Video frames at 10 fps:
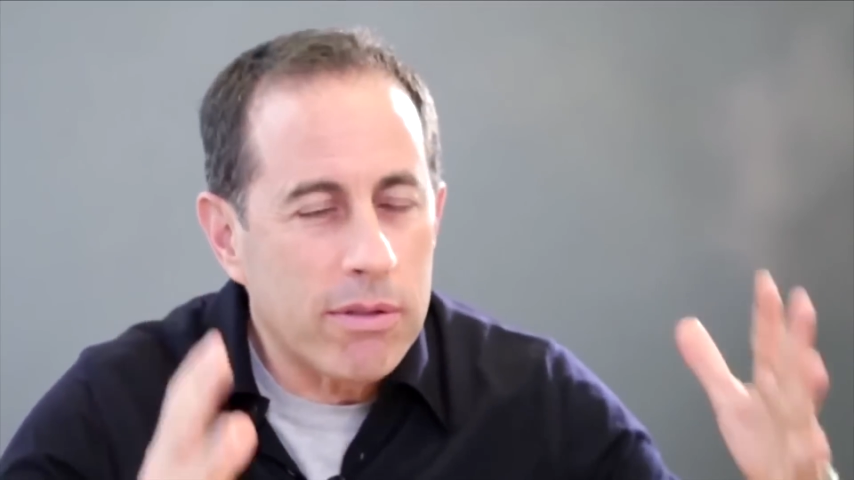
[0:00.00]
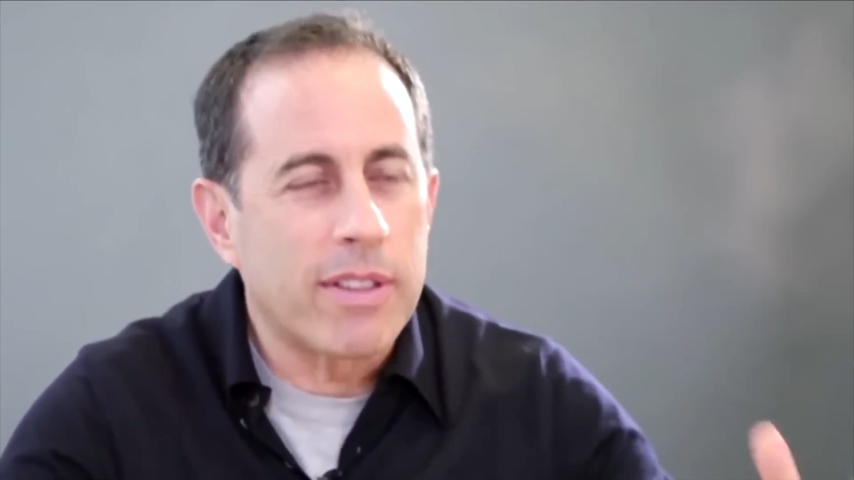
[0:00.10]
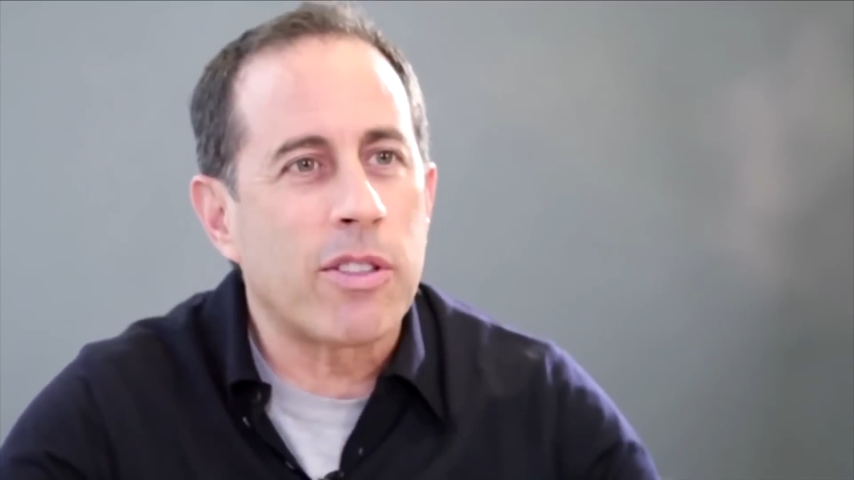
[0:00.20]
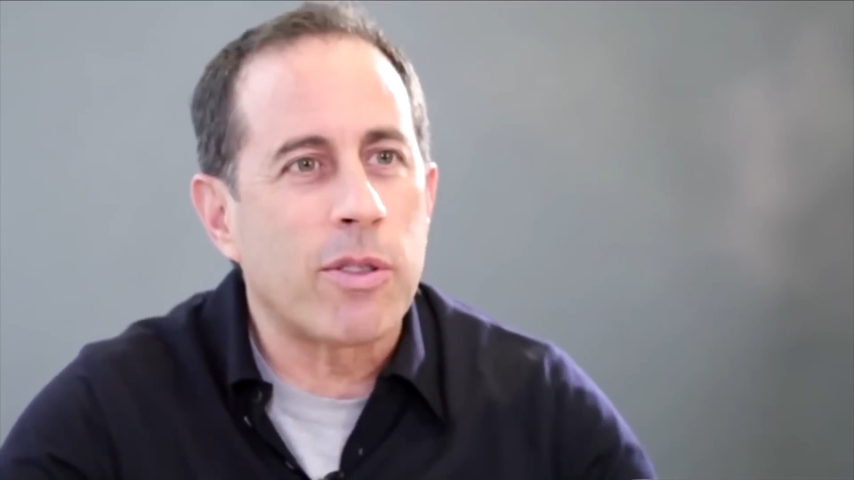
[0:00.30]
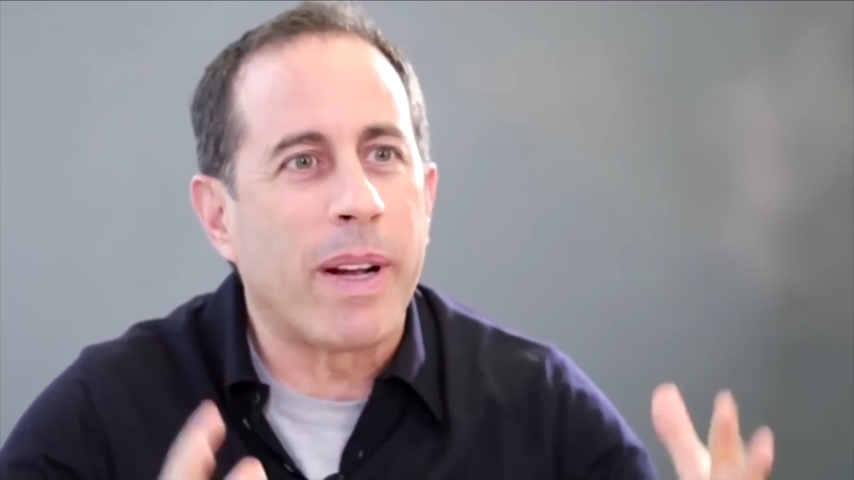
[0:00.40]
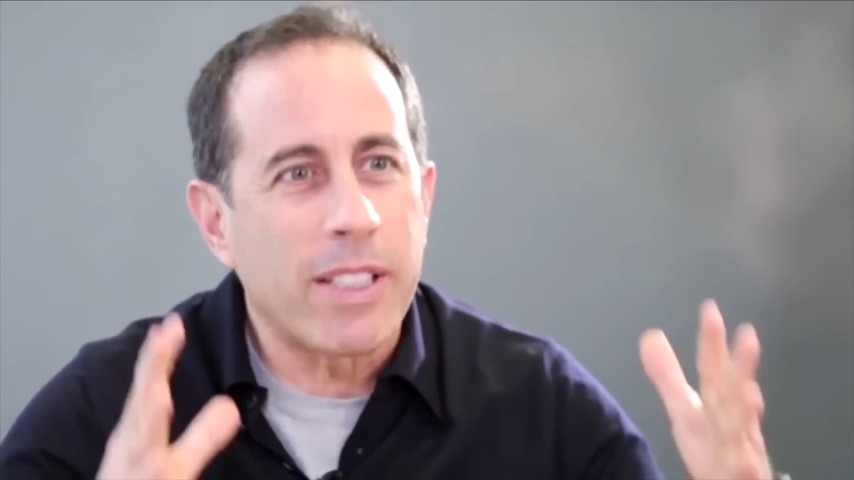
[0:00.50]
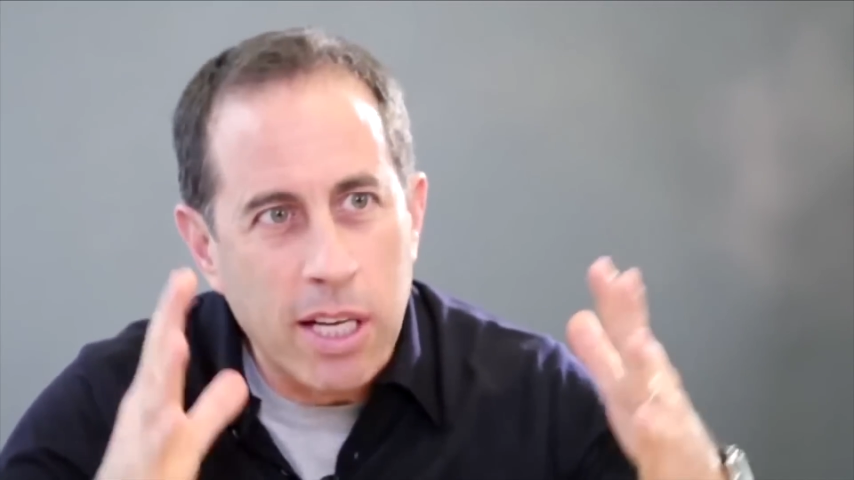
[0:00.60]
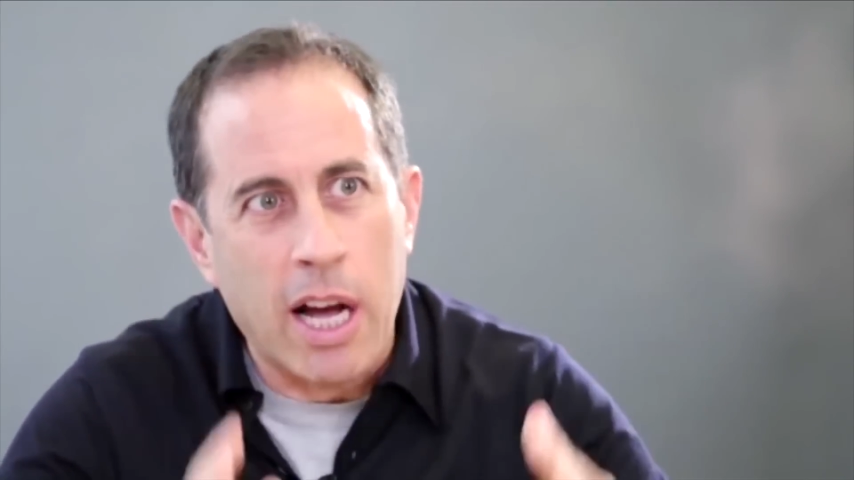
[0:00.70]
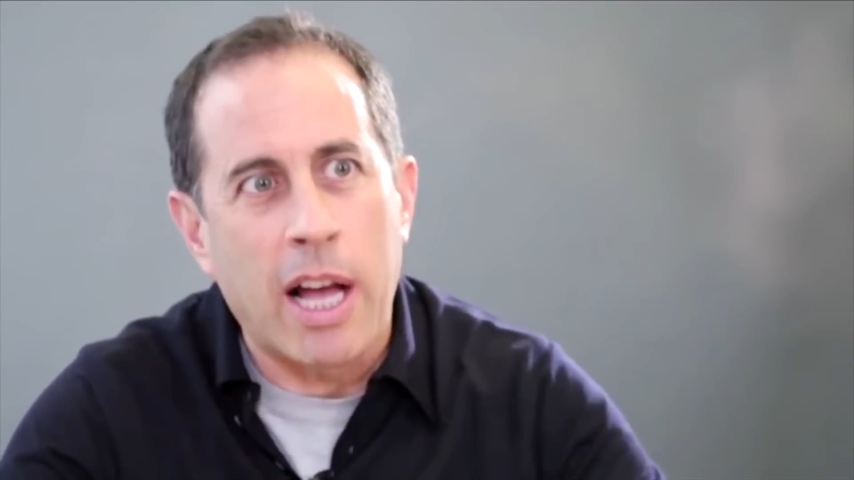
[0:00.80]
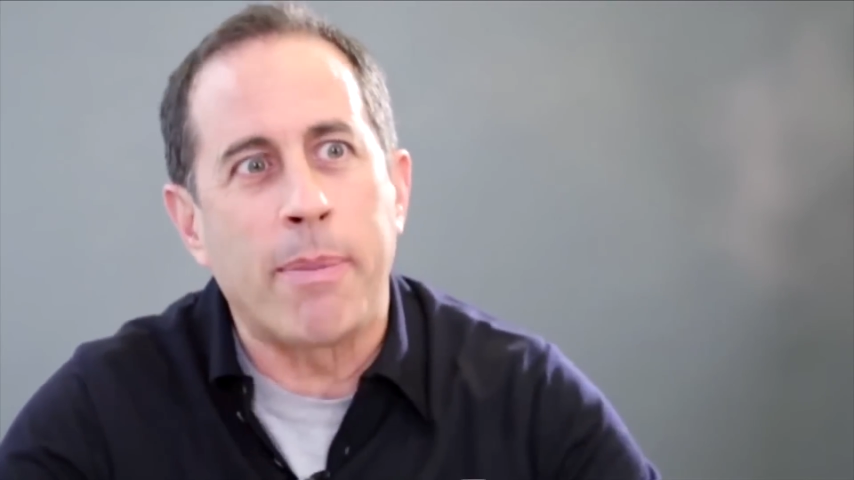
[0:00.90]
this
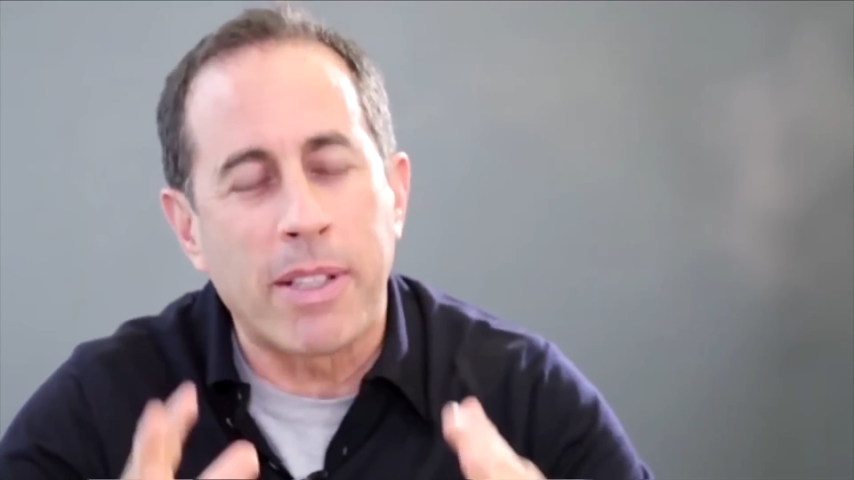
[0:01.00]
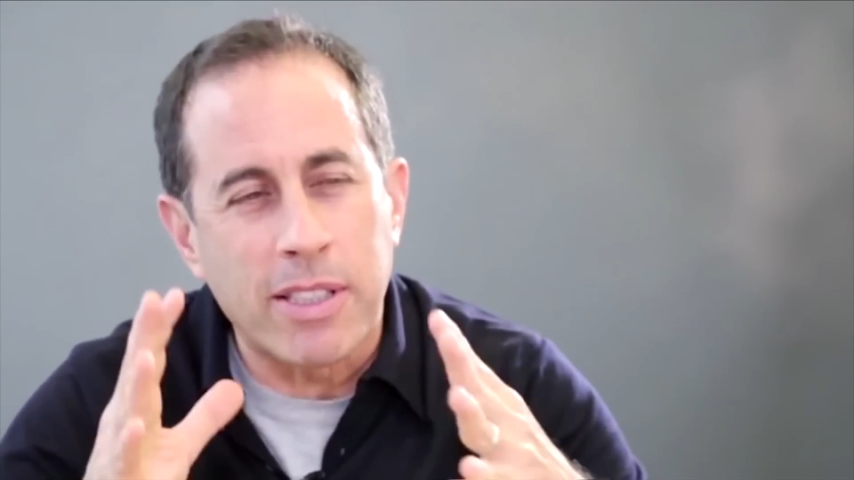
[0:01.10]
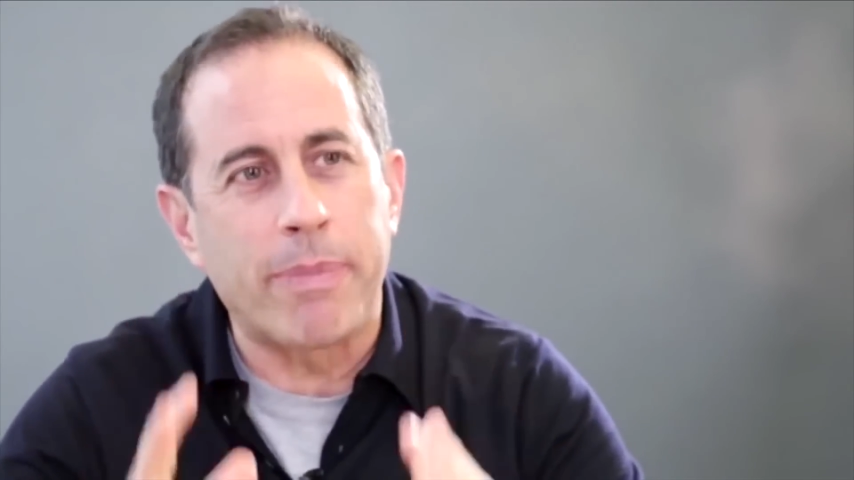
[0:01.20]
much time on